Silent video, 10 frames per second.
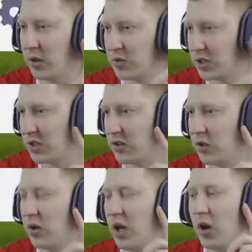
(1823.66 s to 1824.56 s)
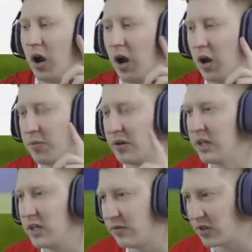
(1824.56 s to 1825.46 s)
thing I was going to do, I
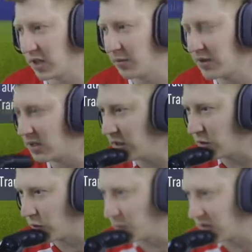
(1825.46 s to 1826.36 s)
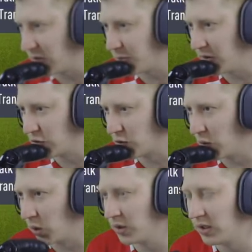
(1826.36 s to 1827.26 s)
believe our Champions League groups have been
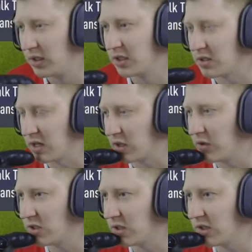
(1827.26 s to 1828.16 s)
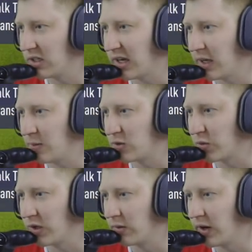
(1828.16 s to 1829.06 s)
drawn because I had loads of games
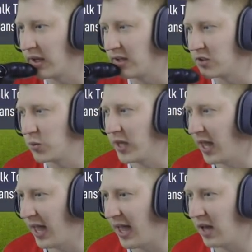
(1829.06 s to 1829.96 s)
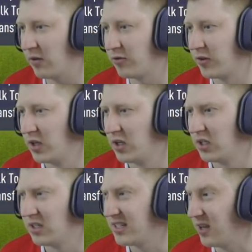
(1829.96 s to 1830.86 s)
rearranged. We have,
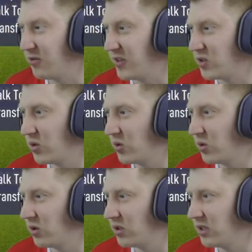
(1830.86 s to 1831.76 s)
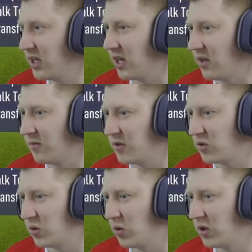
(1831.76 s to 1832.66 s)
is that Vitor, yeah,
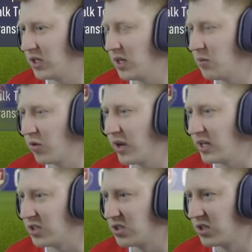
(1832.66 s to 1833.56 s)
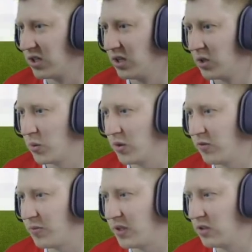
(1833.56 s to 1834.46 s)
Vitor Guimaraes.
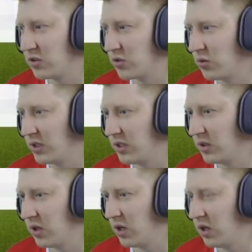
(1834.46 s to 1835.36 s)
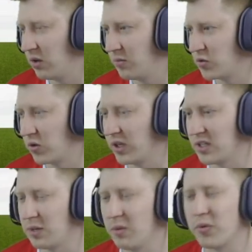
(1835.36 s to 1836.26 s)
We've been drawn, uh, drawn
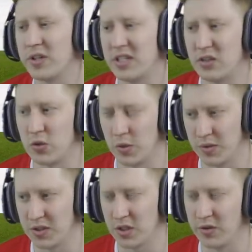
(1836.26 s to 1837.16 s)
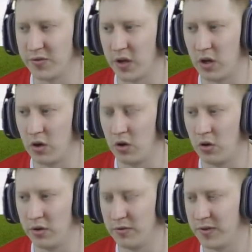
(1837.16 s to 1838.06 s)
against him in pre-season tournaments so far
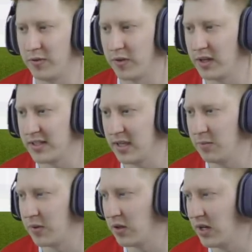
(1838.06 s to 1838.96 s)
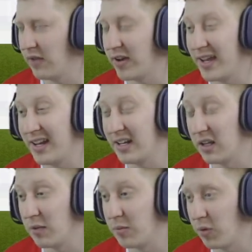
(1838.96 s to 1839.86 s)
on FIFA 18, but never in
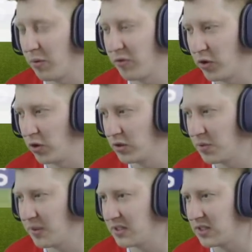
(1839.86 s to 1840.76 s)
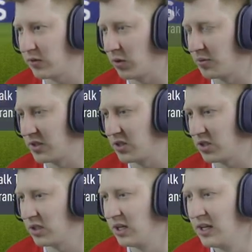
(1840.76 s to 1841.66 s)
a full-on competitive
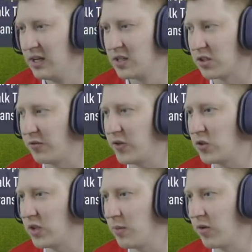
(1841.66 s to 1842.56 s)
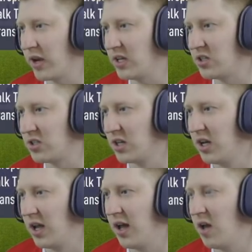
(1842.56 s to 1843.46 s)
competition. So Vitor Guimaraes,
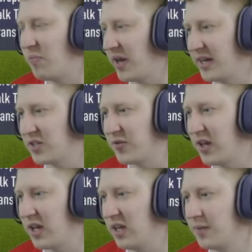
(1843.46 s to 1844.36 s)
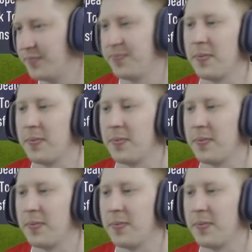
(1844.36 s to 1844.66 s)
uh, PSV,